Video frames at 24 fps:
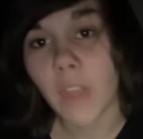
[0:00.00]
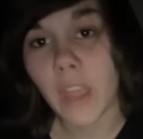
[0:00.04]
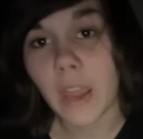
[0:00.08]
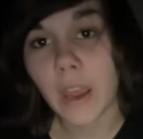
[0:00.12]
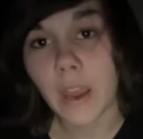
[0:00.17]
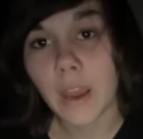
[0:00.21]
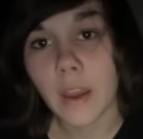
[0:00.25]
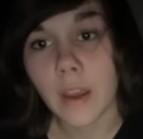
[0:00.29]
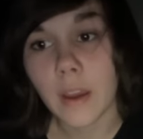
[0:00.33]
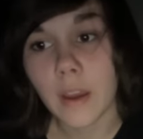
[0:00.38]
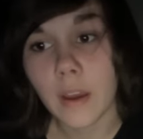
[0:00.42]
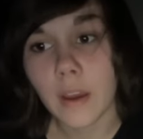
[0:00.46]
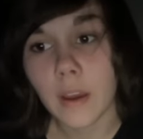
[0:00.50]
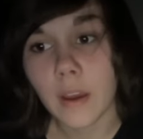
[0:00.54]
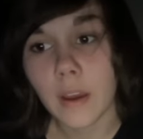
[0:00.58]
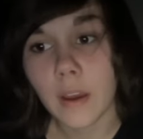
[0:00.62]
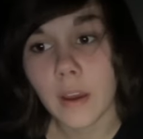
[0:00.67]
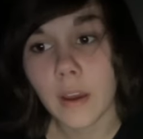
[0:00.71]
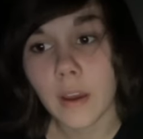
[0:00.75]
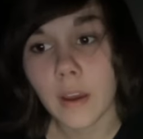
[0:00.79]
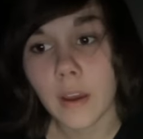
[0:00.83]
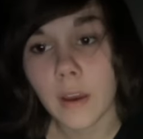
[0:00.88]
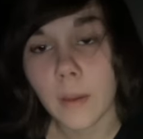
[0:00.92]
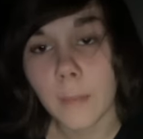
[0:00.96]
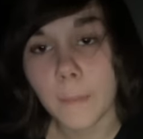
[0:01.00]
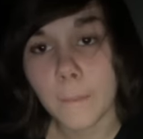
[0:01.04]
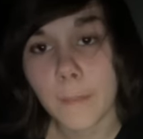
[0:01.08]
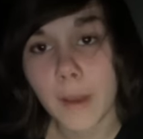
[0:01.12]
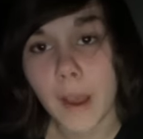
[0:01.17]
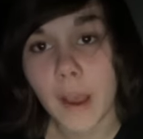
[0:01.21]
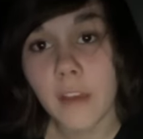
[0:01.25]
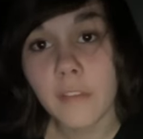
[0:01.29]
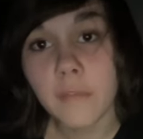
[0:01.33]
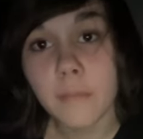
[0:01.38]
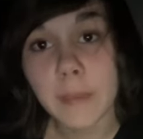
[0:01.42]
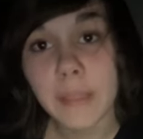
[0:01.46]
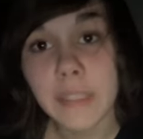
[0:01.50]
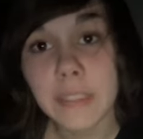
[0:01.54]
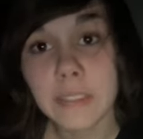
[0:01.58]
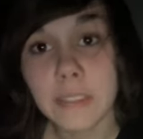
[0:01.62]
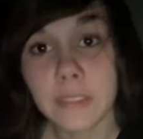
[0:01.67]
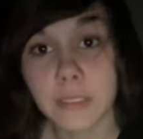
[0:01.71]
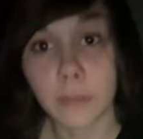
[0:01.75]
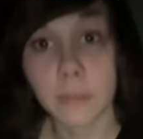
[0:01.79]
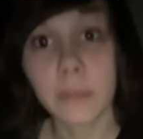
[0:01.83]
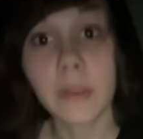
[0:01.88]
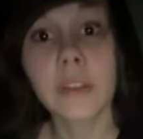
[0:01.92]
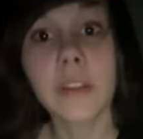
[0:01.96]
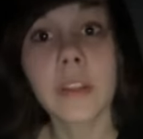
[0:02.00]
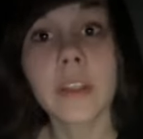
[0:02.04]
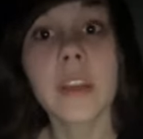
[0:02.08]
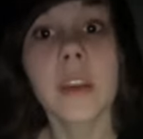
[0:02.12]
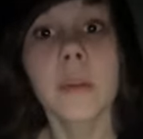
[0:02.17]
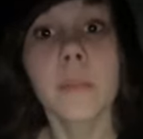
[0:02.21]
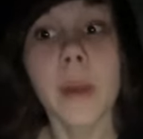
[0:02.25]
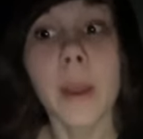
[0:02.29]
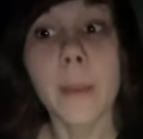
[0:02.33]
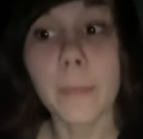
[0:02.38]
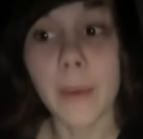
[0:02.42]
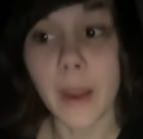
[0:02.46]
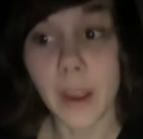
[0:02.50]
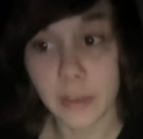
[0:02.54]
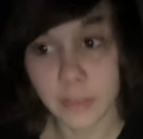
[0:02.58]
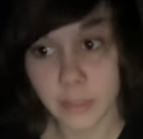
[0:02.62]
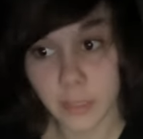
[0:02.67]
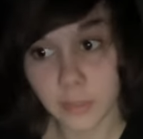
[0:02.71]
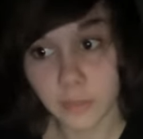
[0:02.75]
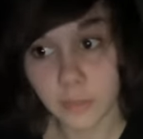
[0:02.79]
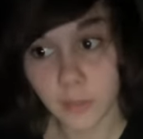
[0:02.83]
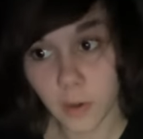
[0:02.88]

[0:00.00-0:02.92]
I've been stimulating my mind a